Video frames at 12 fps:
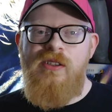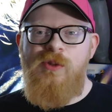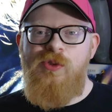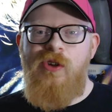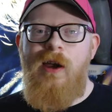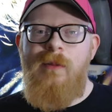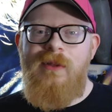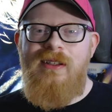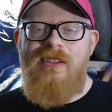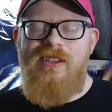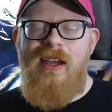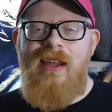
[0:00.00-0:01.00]
subscribing to
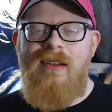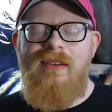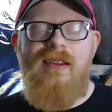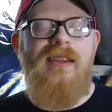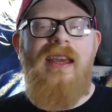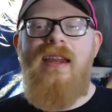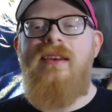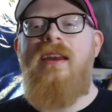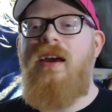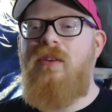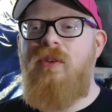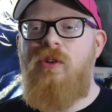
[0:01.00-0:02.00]
the channel, getting
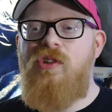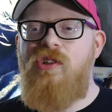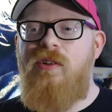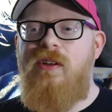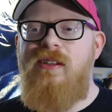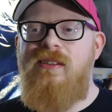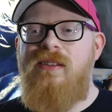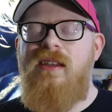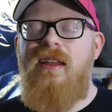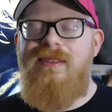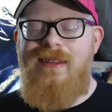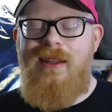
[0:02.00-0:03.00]
out in those streets,
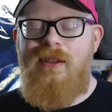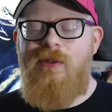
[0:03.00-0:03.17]
and telling